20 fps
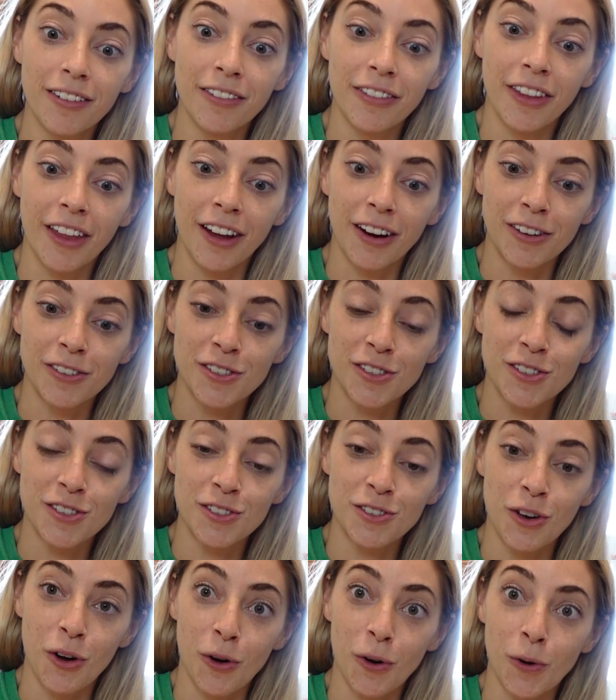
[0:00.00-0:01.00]
They are
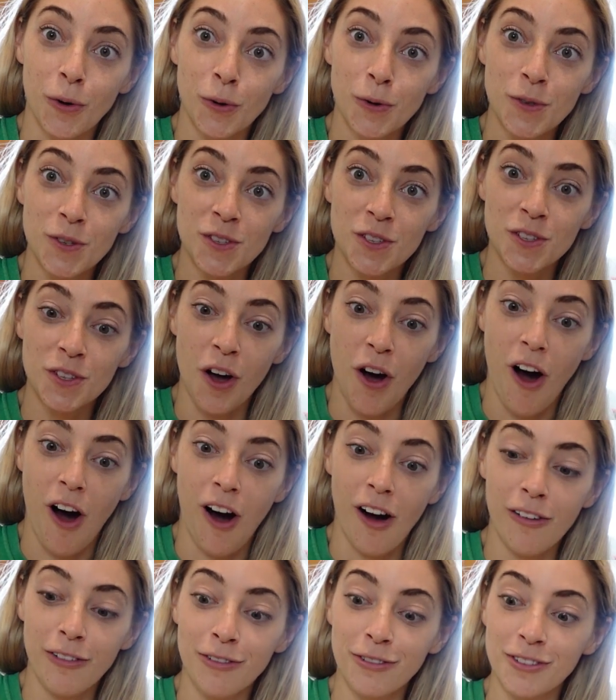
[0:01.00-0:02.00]
so
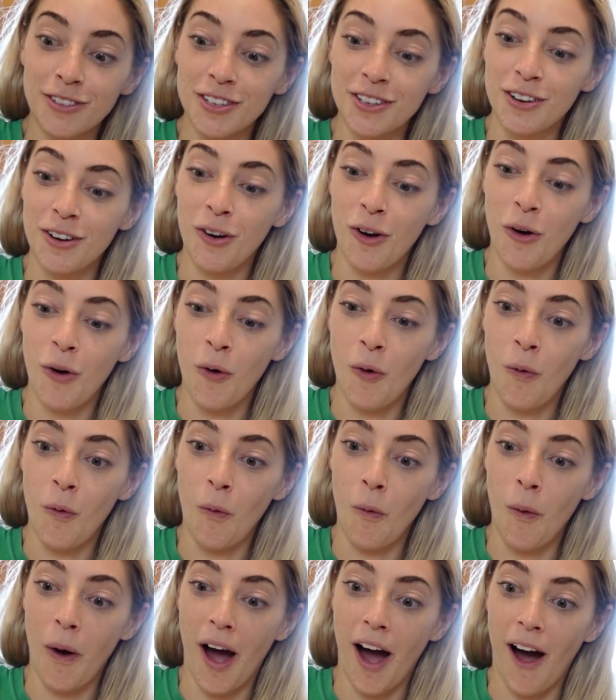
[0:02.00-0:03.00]
soft.
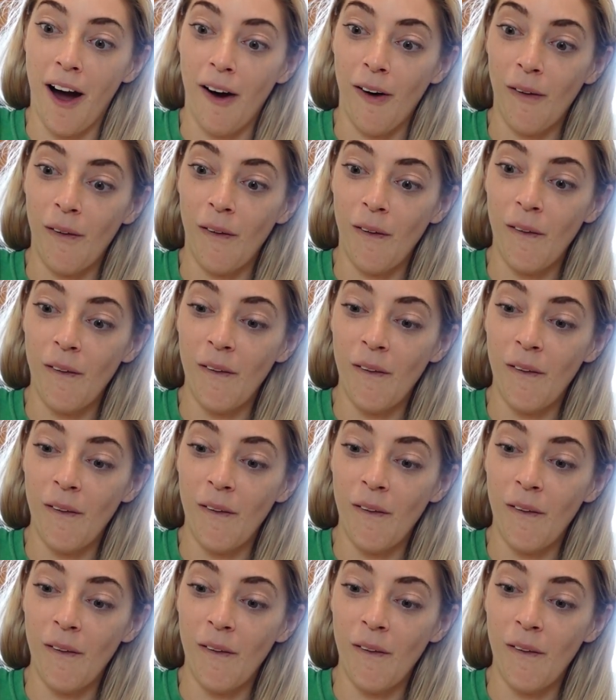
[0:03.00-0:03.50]
Wow.